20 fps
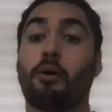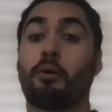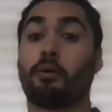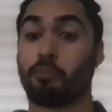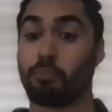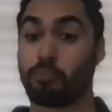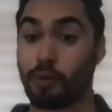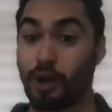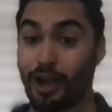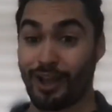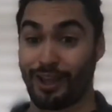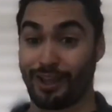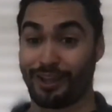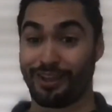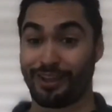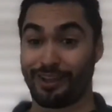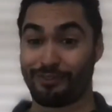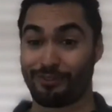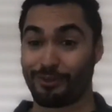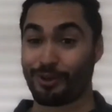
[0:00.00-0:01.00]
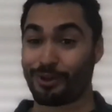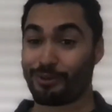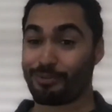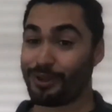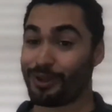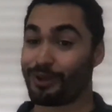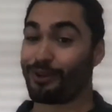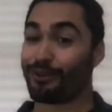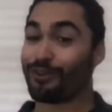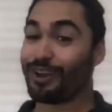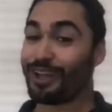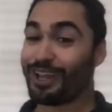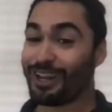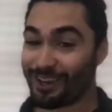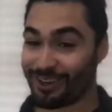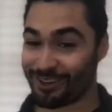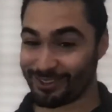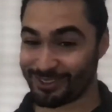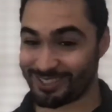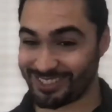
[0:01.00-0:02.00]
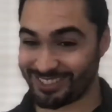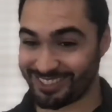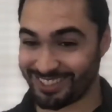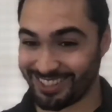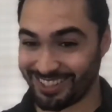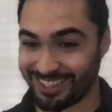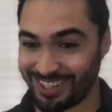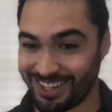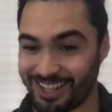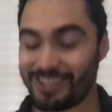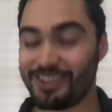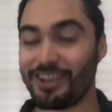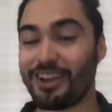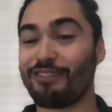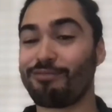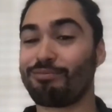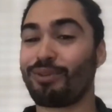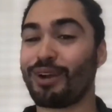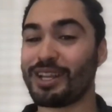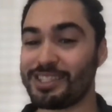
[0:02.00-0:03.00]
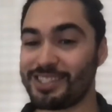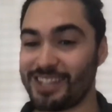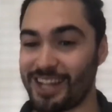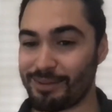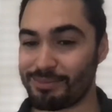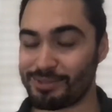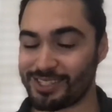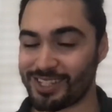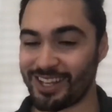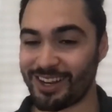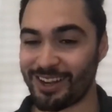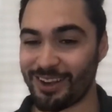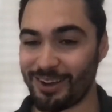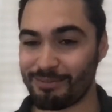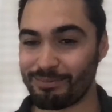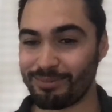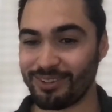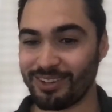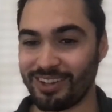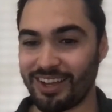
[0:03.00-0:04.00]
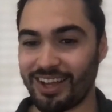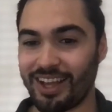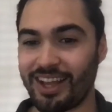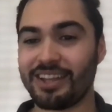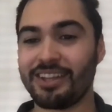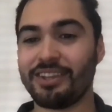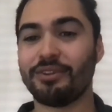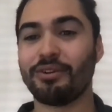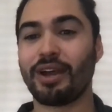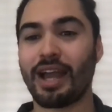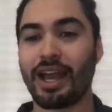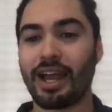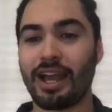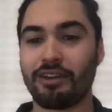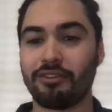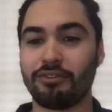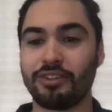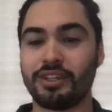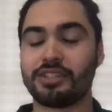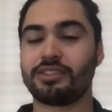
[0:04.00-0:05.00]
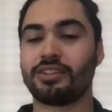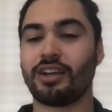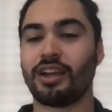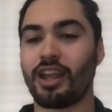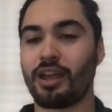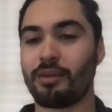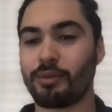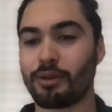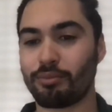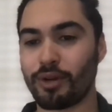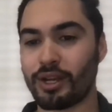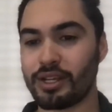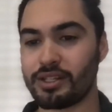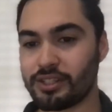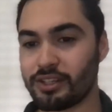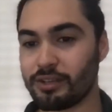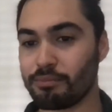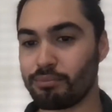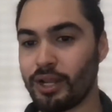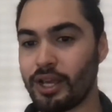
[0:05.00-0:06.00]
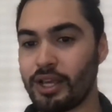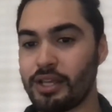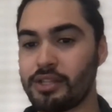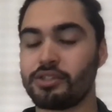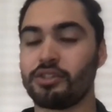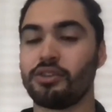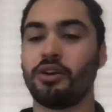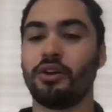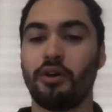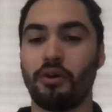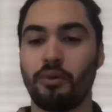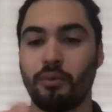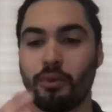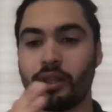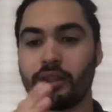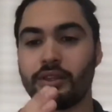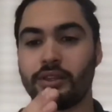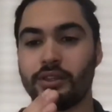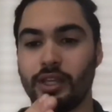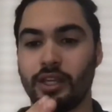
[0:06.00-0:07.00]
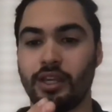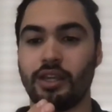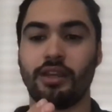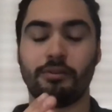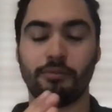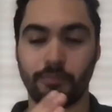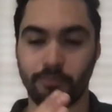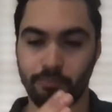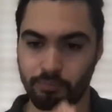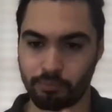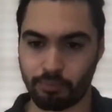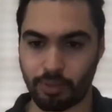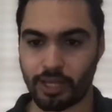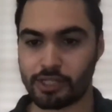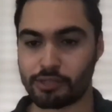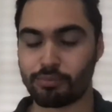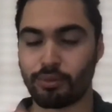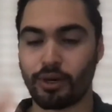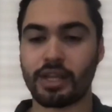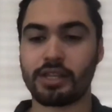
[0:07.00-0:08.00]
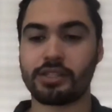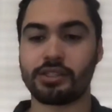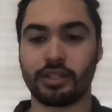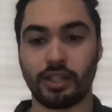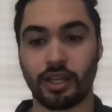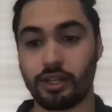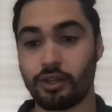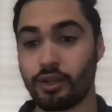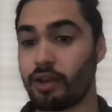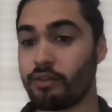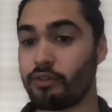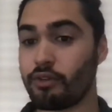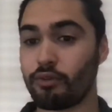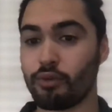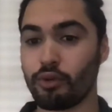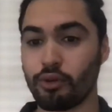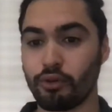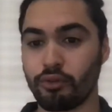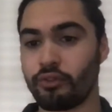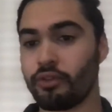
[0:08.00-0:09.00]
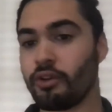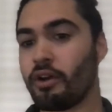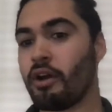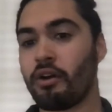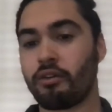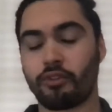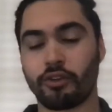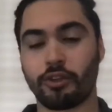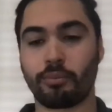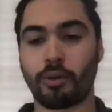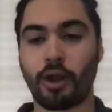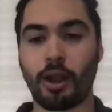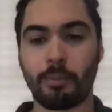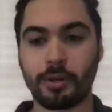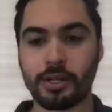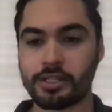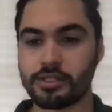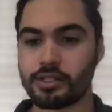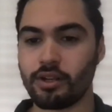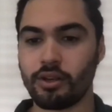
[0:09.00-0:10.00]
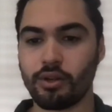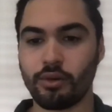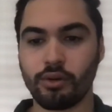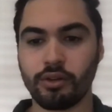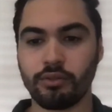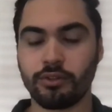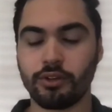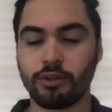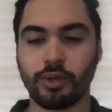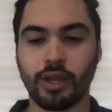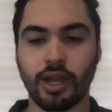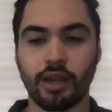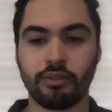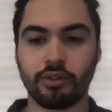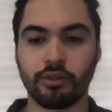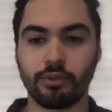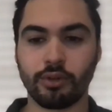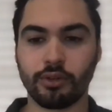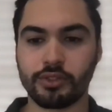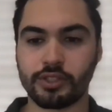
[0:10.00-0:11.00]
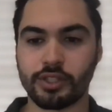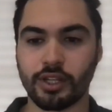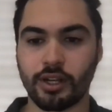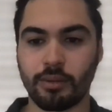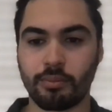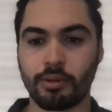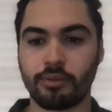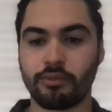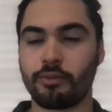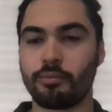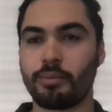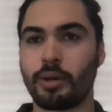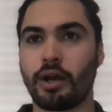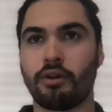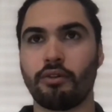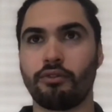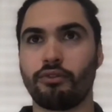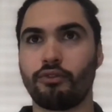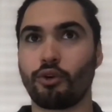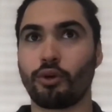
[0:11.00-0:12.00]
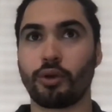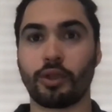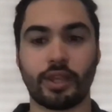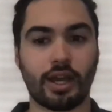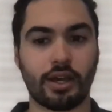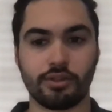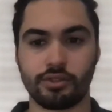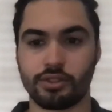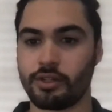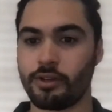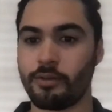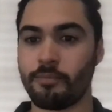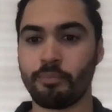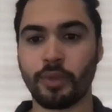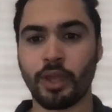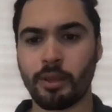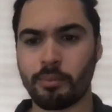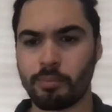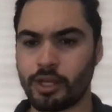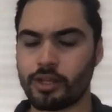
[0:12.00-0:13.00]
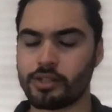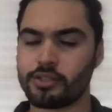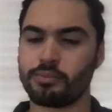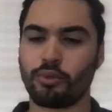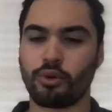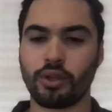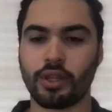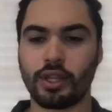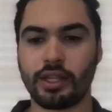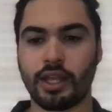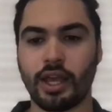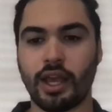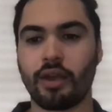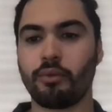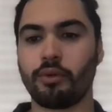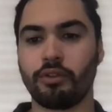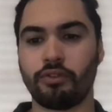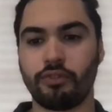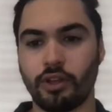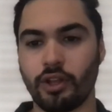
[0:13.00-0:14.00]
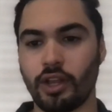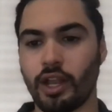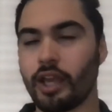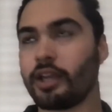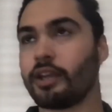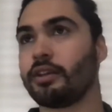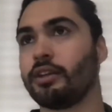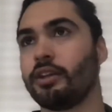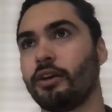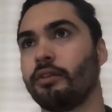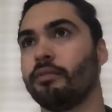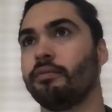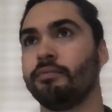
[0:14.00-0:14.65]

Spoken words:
But if you want to be a great host, you have PriceLabs set up and you have this dynamic pricing in place with the base price, and then you have a roof. For the properties in Louisville, we have a roof set up of about 4,000 because more than that, we feel like, you know,